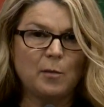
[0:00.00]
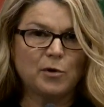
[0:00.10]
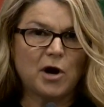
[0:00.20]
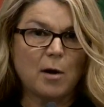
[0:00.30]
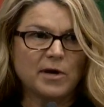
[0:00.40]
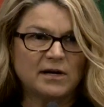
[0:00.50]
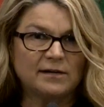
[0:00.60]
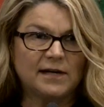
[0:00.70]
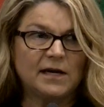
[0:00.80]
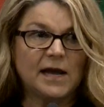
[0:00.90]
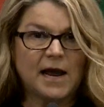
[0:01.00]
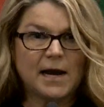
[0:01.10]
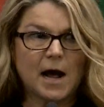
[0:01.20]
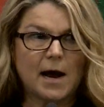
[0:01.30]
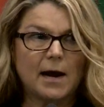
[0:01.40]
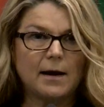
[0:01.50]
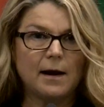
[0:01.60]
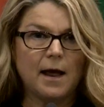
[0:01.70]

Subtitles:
predominantly K-9